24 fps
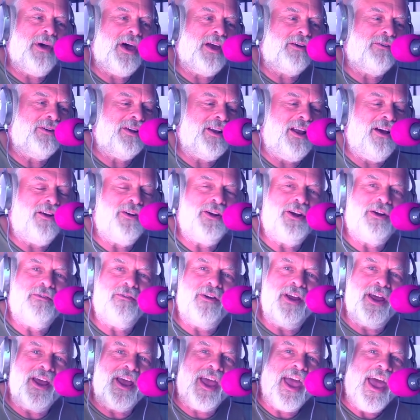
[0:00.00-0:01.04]
battery down your
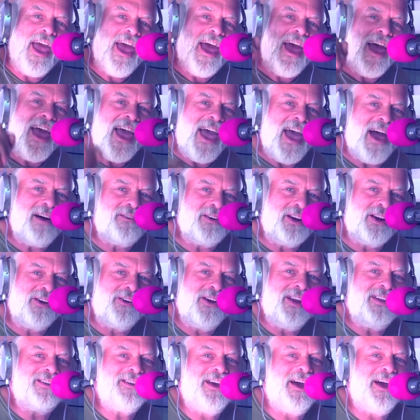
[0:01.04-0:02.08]
rig. Have a great